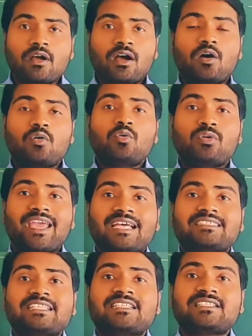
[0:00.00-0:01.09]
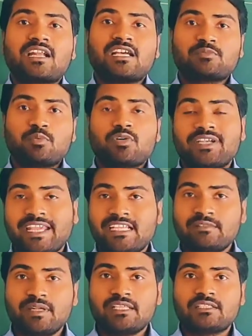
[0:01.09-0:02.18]
How gases transport takes
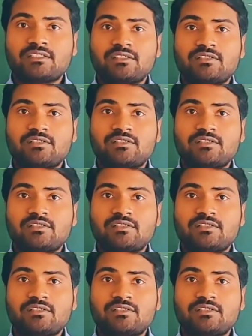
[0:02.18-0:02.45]
place?